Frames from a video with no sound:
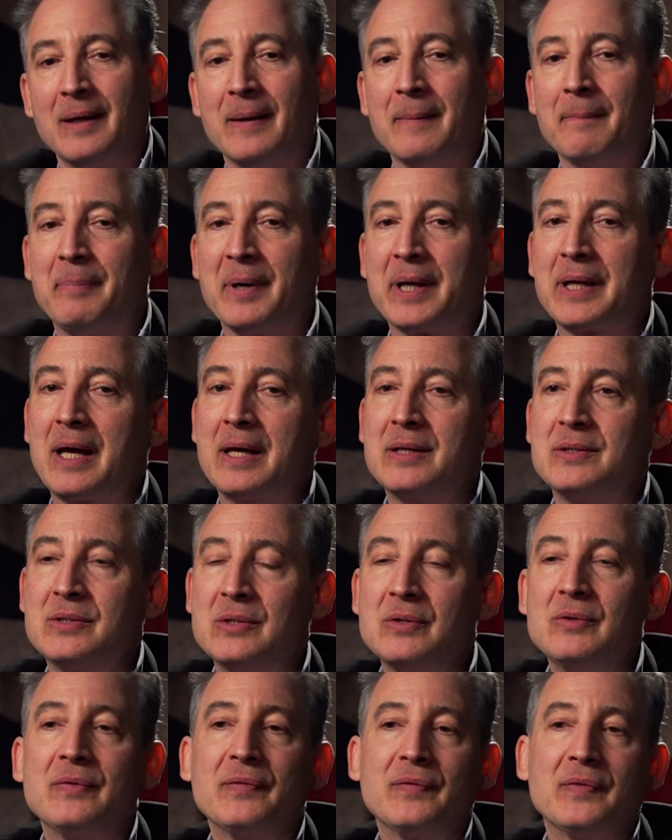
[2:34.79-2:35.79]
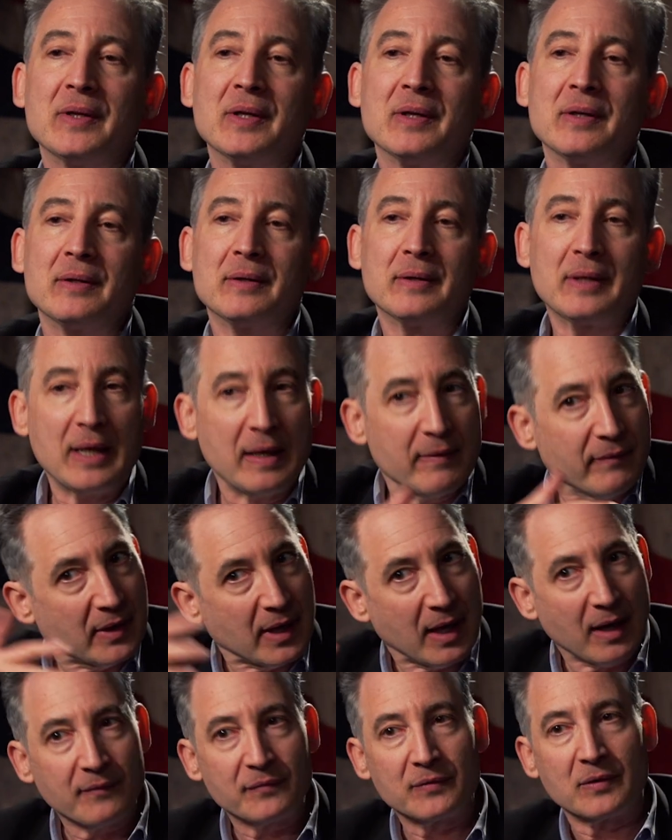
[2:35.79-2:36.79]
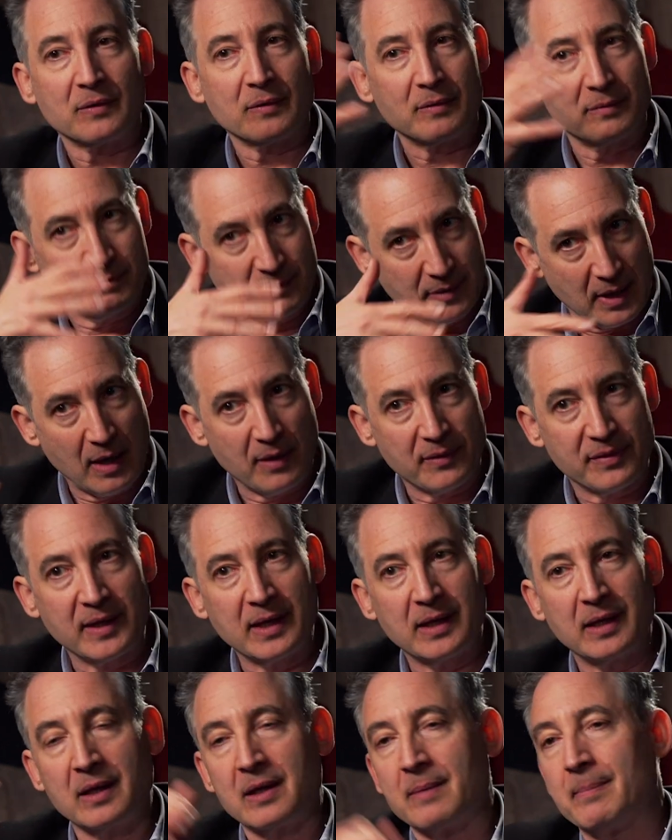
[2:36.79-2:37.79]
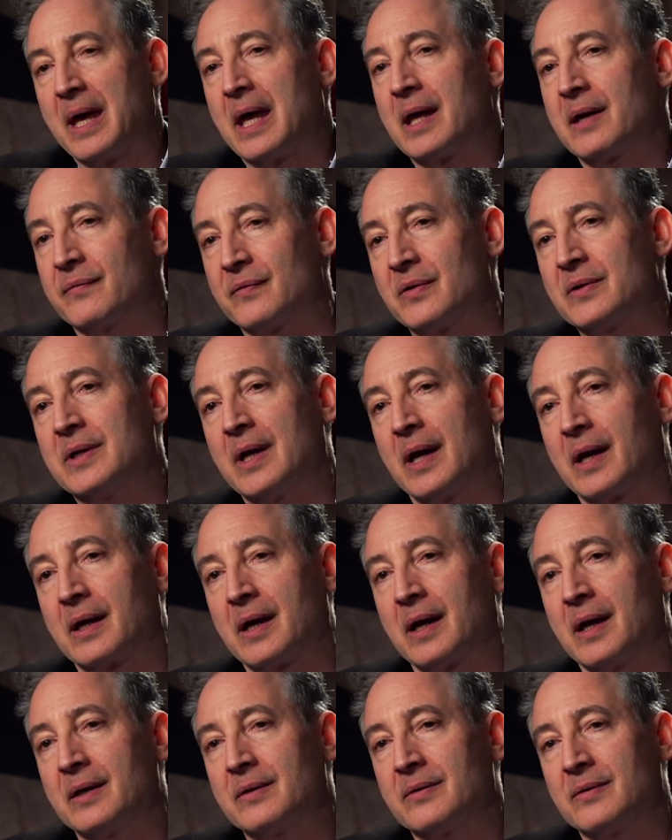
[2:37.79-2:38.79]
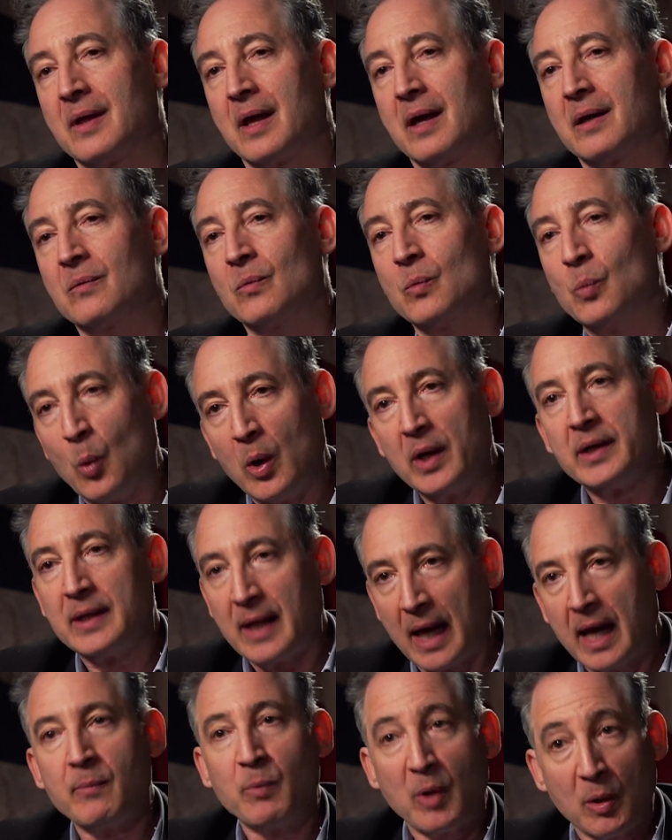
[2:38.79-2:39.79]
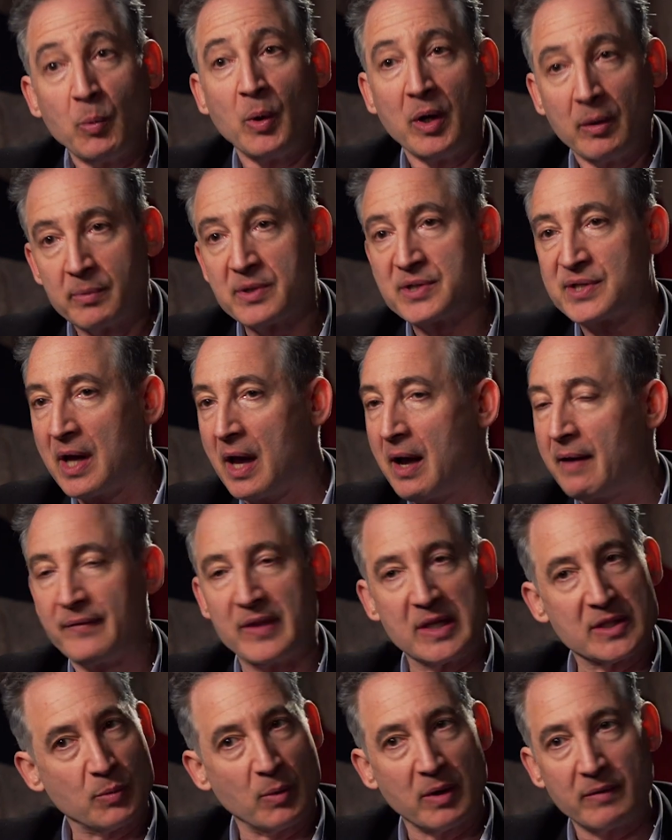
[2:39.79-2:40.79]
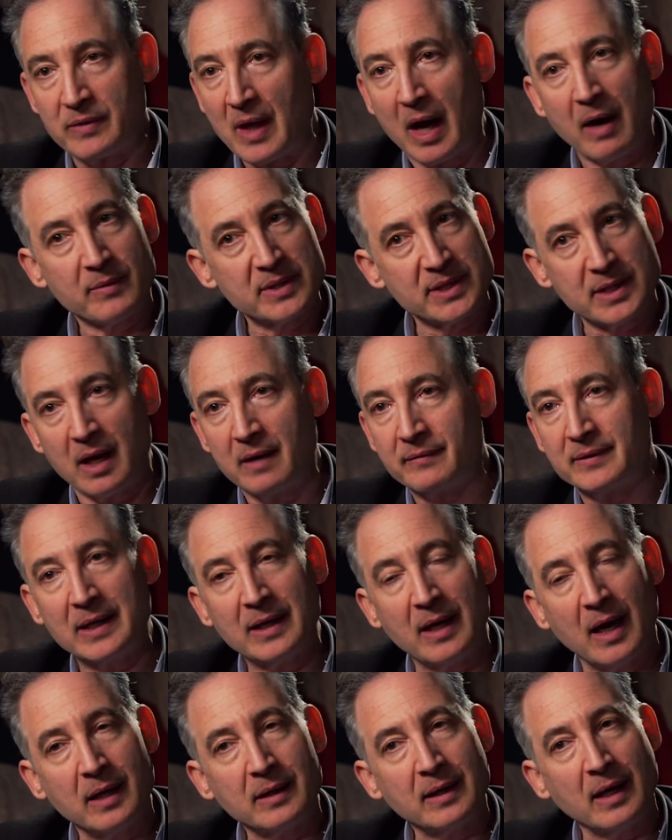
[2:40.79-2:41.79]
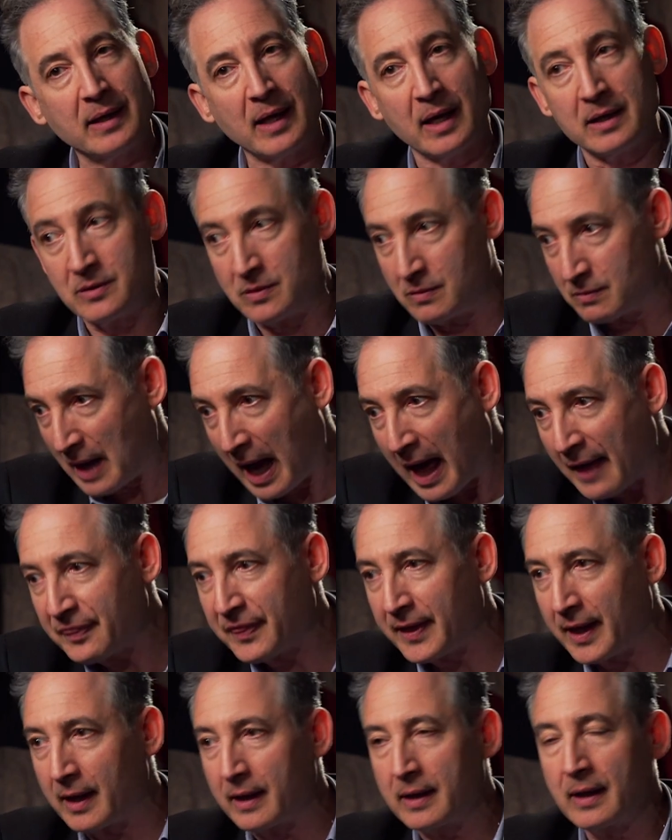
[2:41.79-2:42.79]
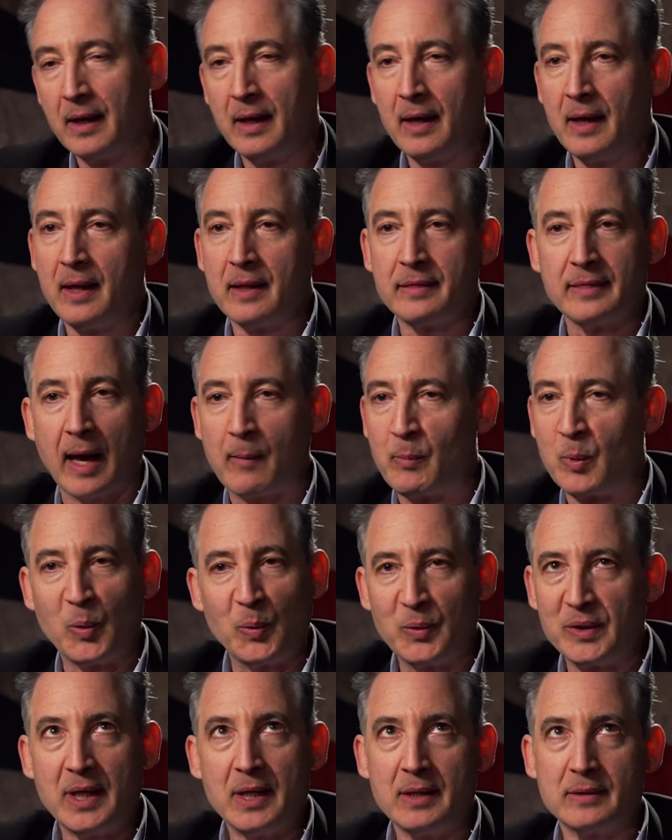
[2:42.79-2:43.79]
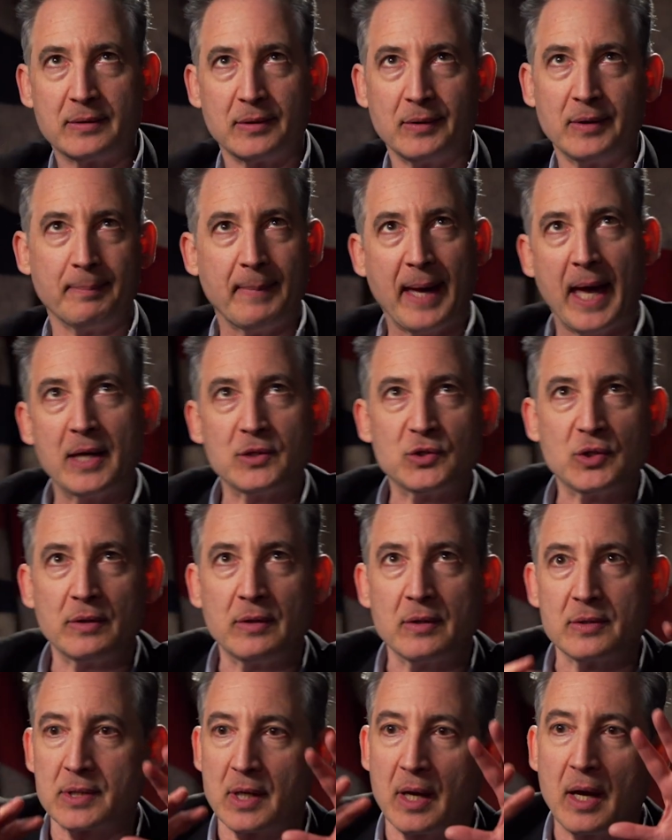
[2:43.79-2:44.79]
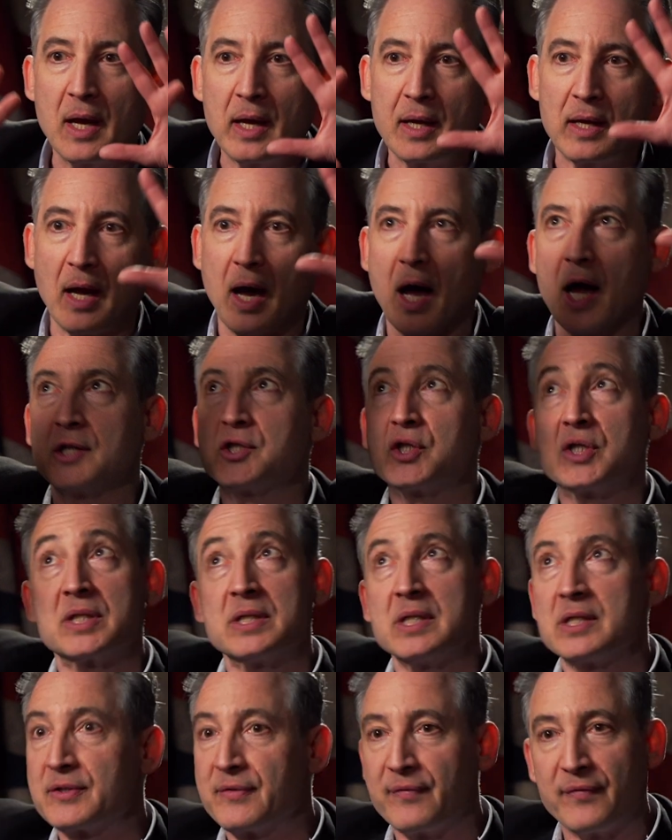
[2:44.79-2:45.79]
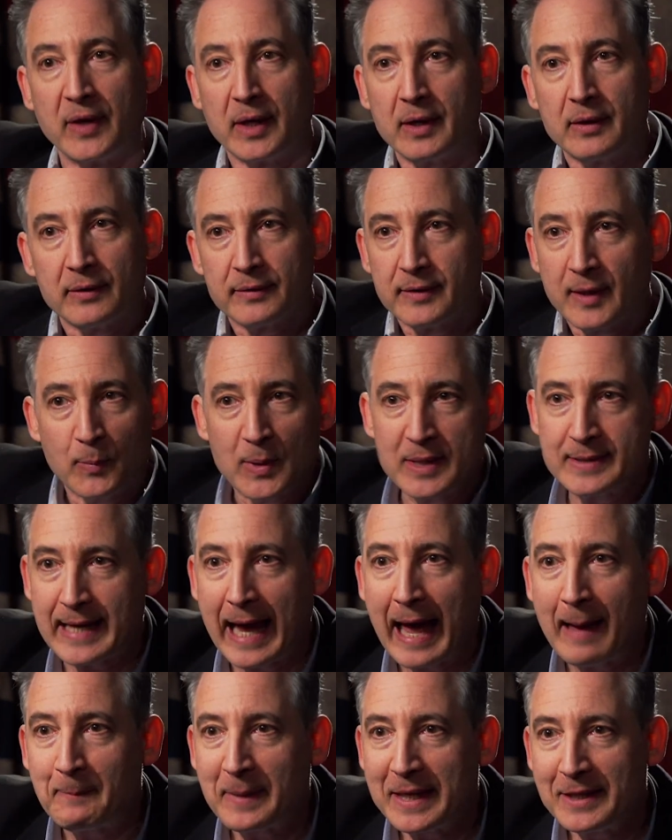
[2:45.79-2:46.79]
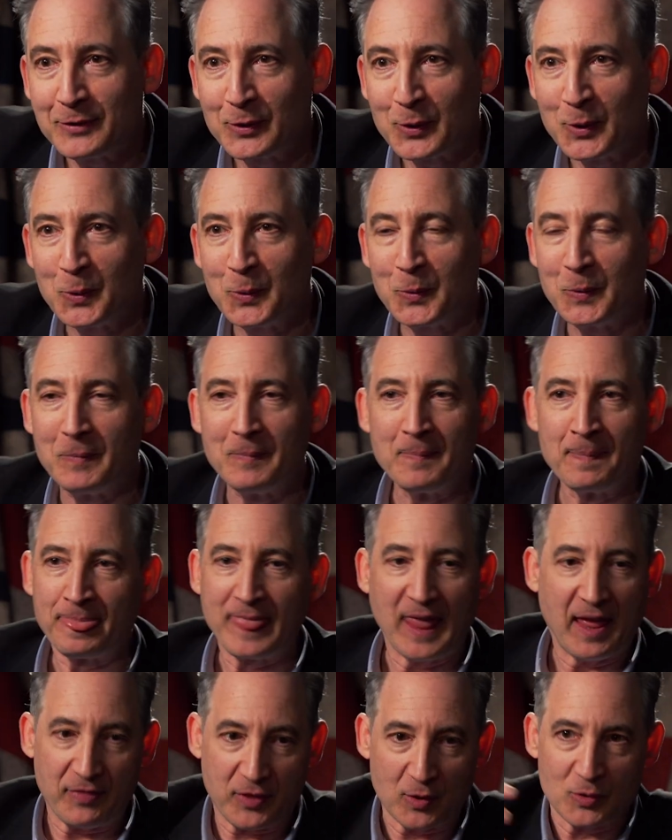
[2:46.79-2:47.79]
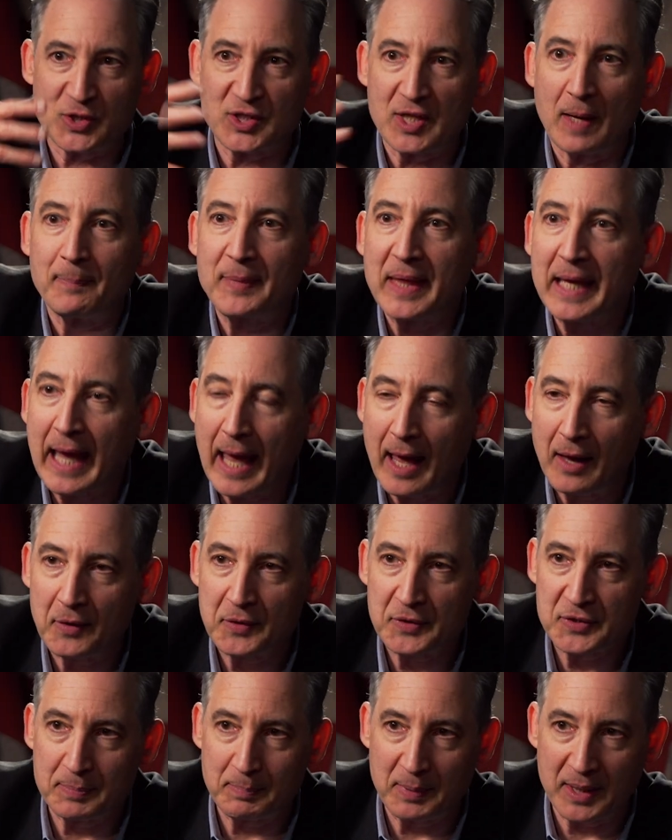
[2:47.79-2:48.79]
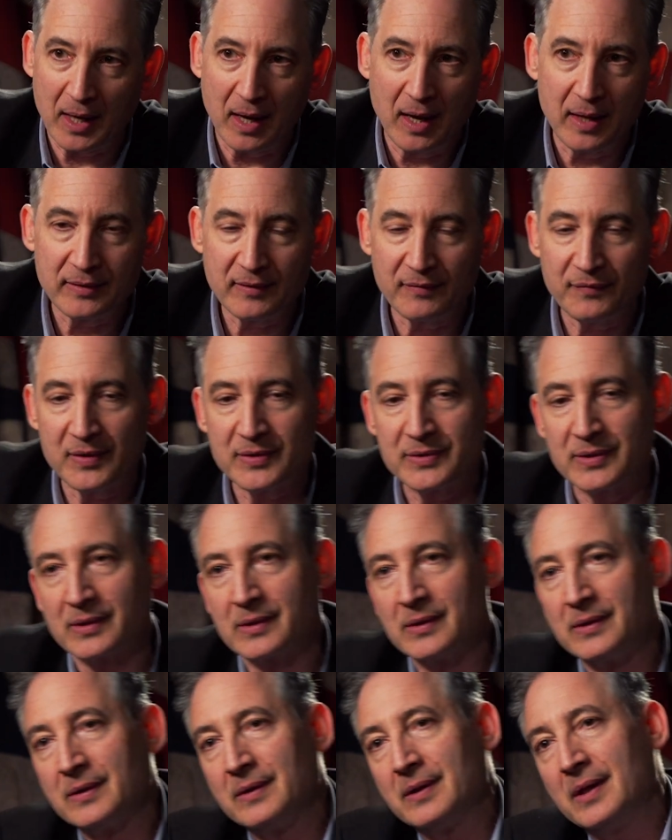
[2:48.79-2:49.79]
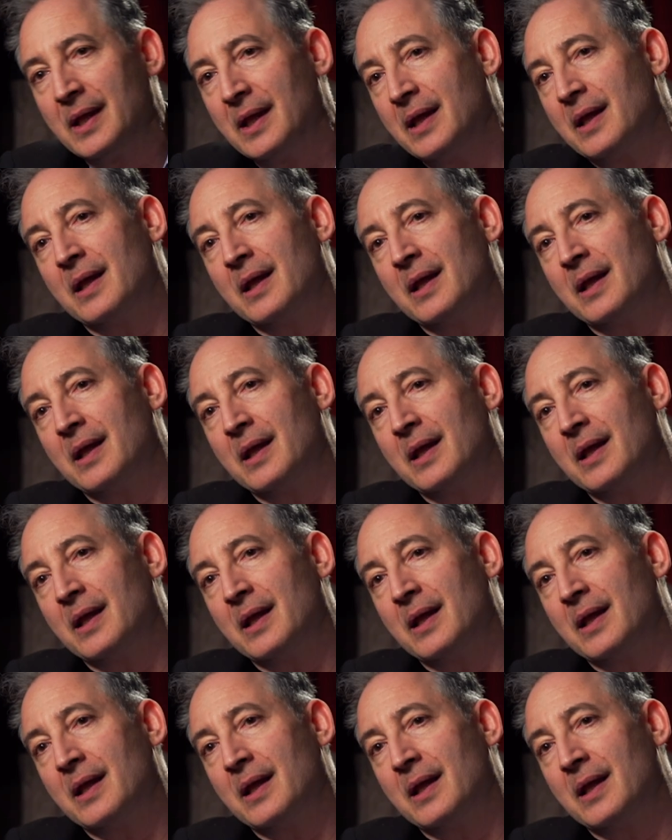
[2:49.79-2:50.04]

But I do feel, even after now thinking about it for decades, that one day we will resolve this. We have not resolved it yet, and I do not think that we will need to imagine there's a consciousness field that we tap into, that there's something else beyond the physical.